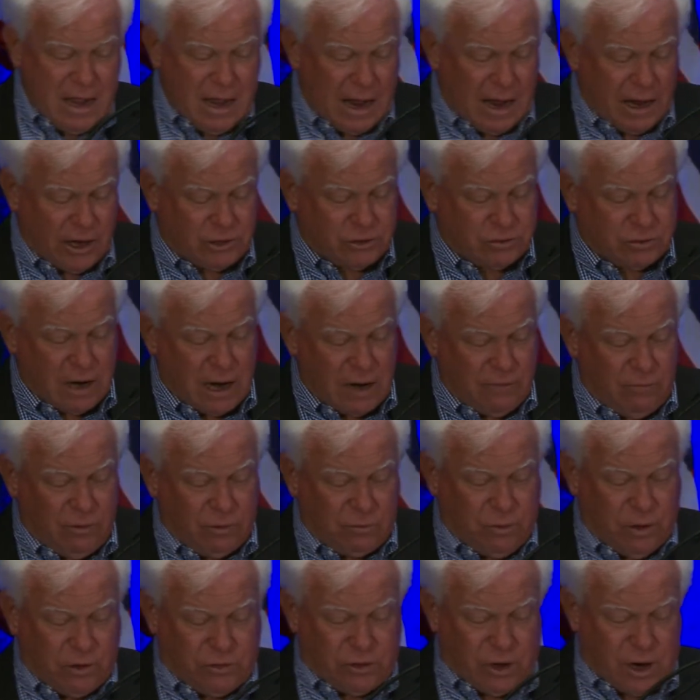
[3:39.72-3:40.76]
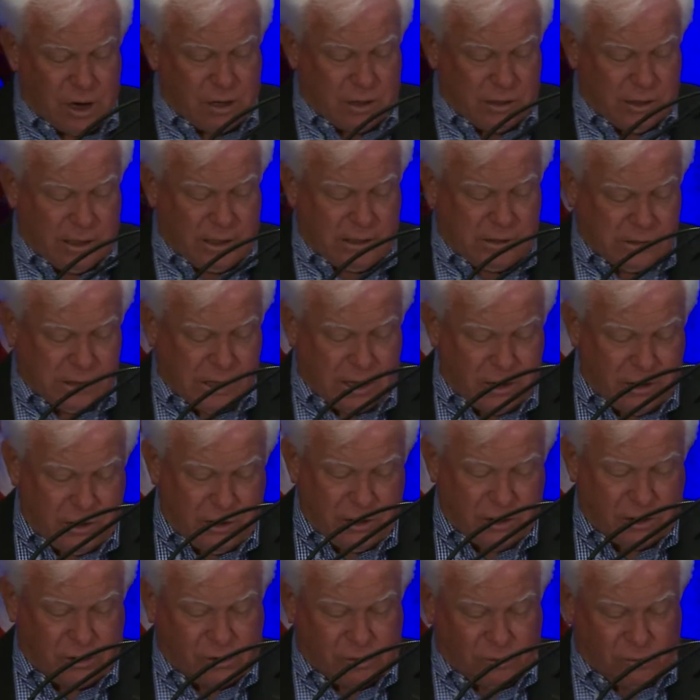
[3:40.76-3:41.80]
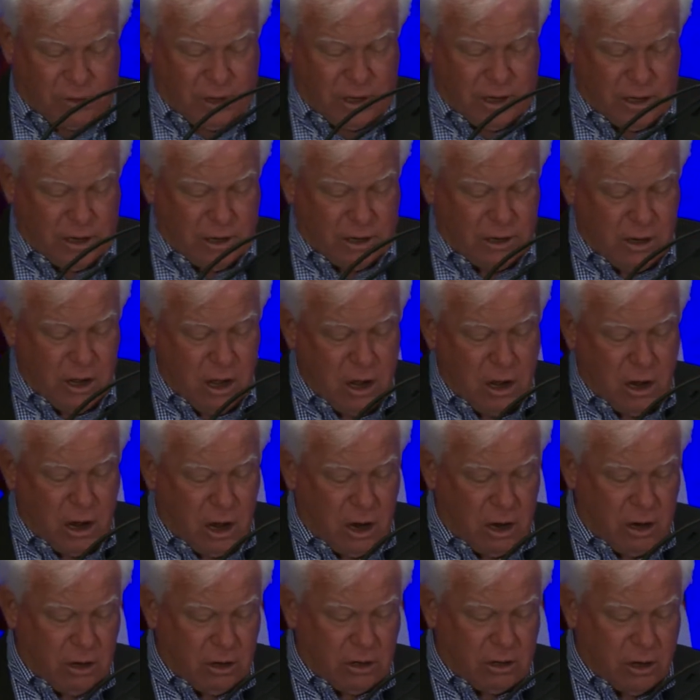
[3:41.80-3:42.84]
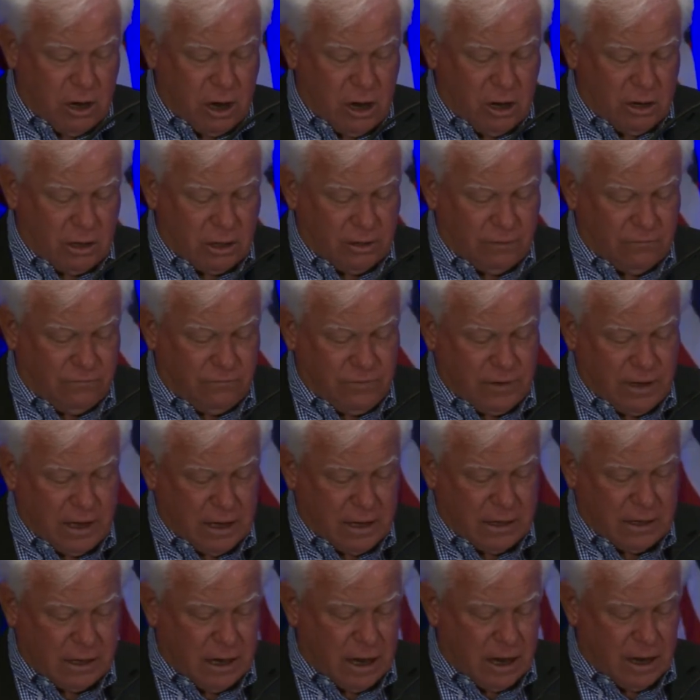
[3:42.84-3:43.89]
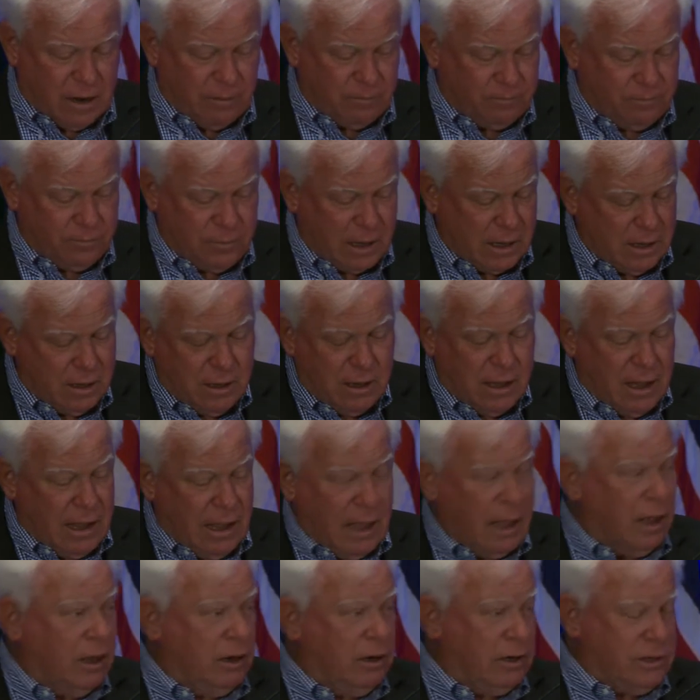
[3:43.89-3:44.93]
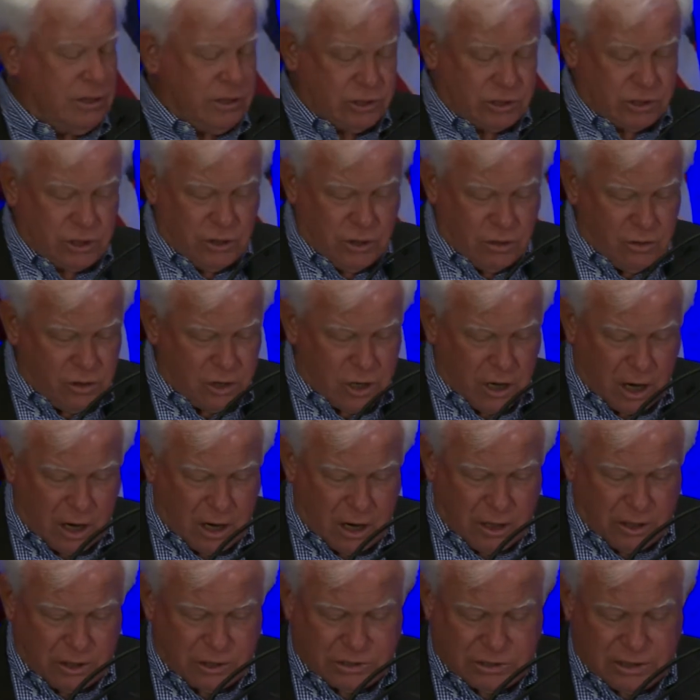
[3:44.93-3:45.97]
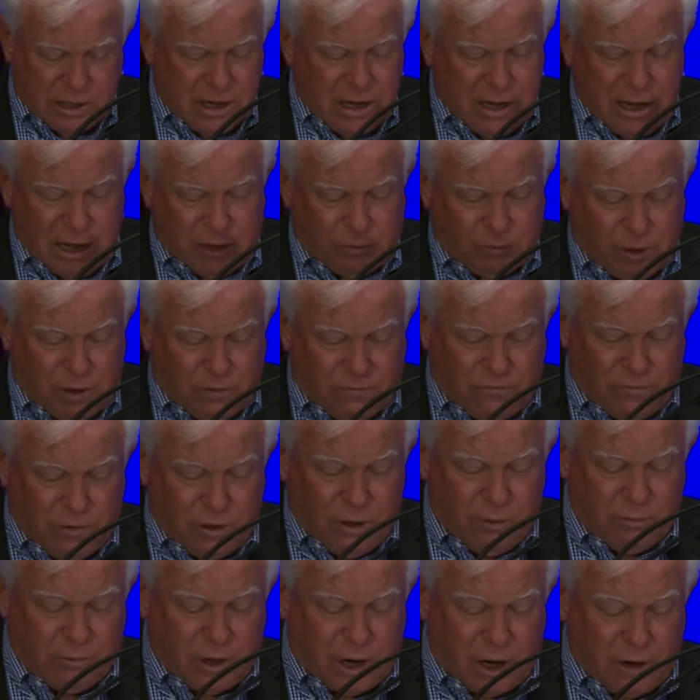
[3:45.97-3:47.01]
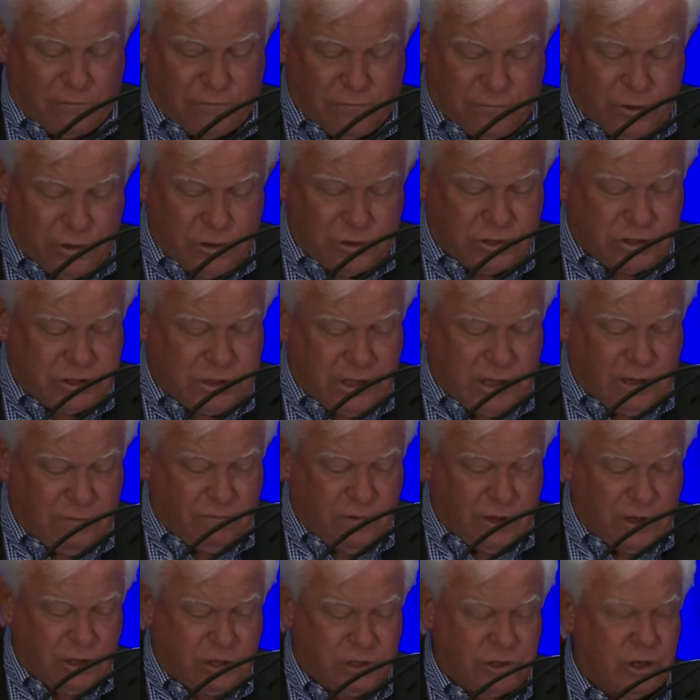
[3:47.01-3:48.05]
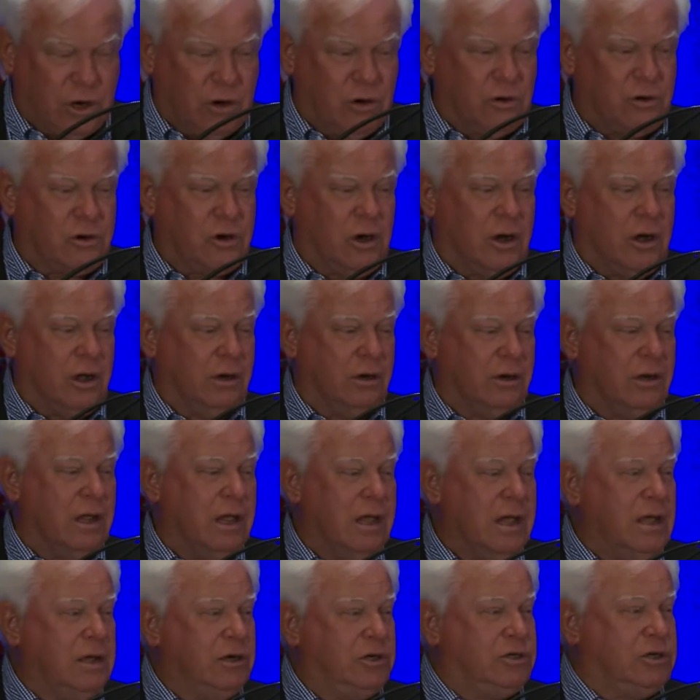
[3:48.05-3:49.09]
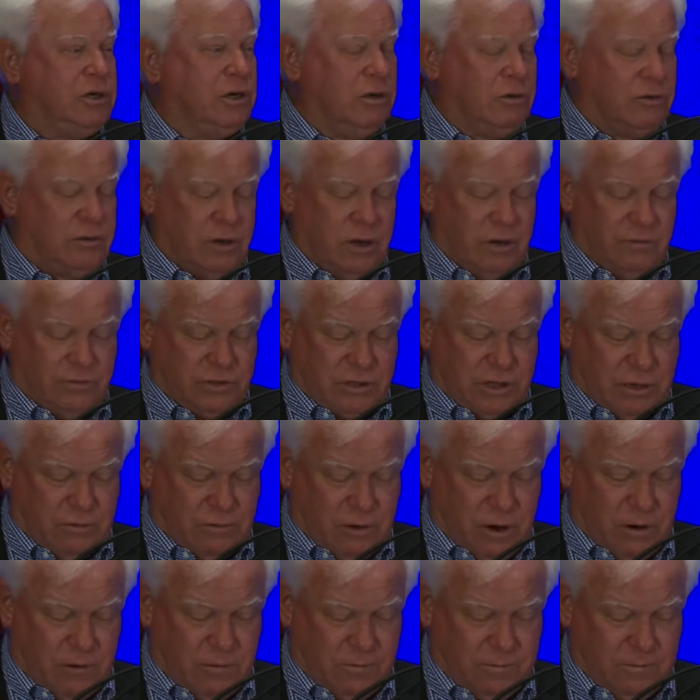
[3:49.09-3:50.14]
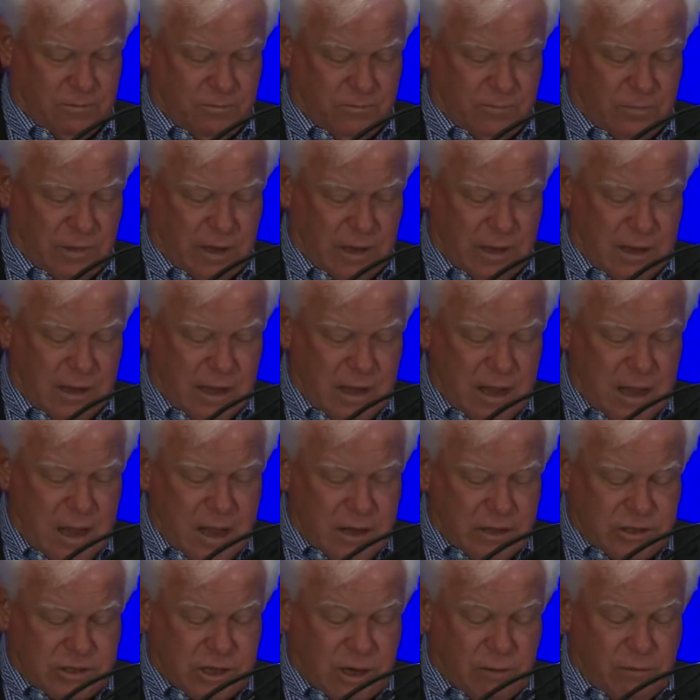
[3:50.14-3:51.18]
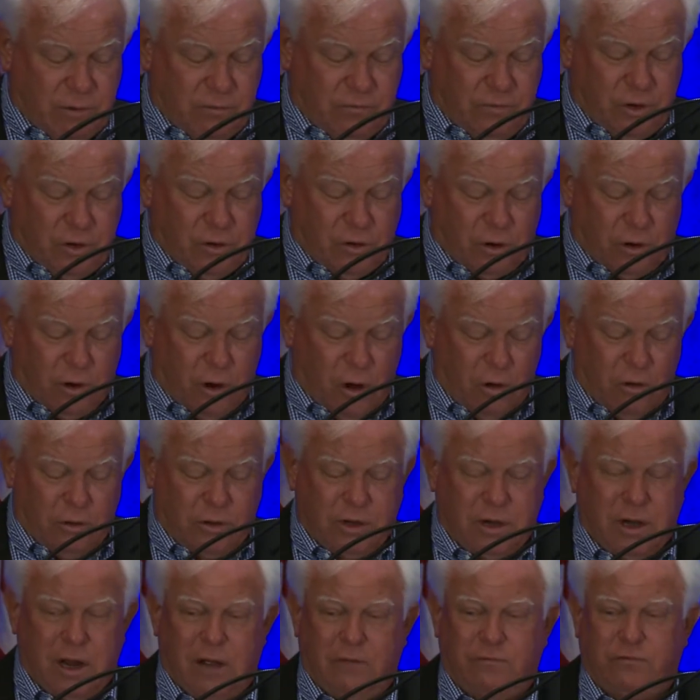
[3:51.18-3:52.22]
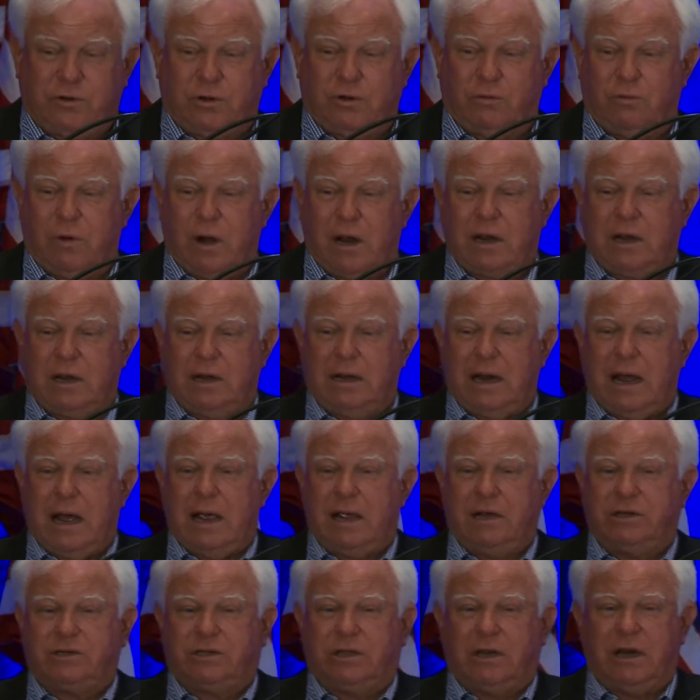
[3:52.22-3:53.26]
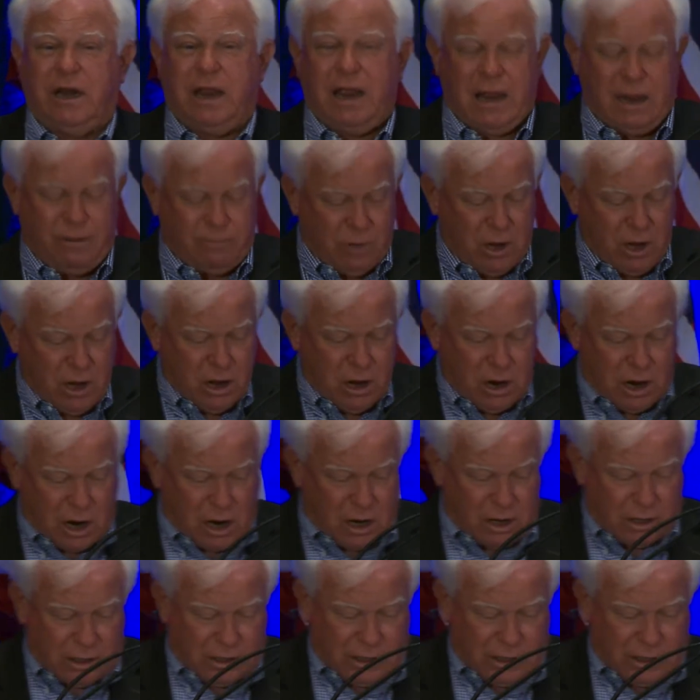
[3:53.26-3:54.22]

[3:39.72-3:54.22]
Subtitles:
I traveled with Art Linkletter to Korea, Hong Kong, and Vietnam, held his cue cards, and we filmed our first TV show called Children of Zero. Some of you are old enough to recognize the name Art